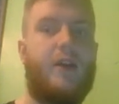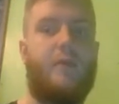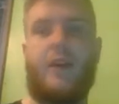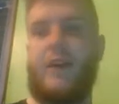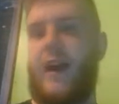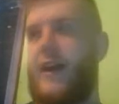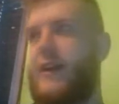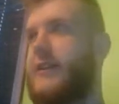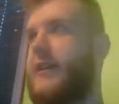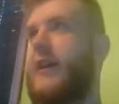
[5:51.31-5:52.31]
Mega
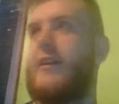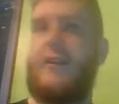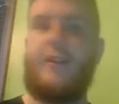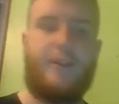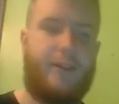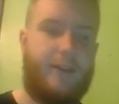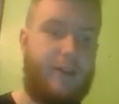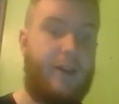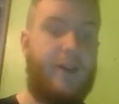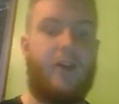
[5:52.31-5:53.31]
Kangaskhan,
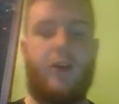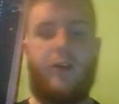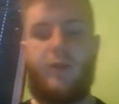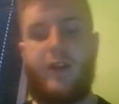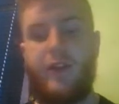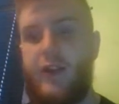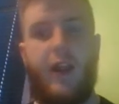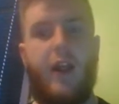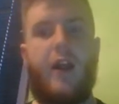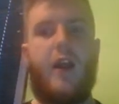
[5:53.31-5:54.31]
Kyurem, and then,
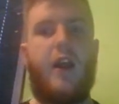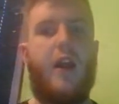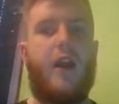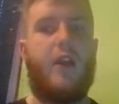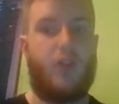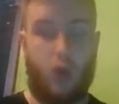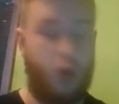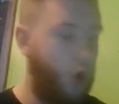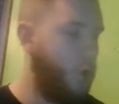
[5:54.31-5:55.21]
so all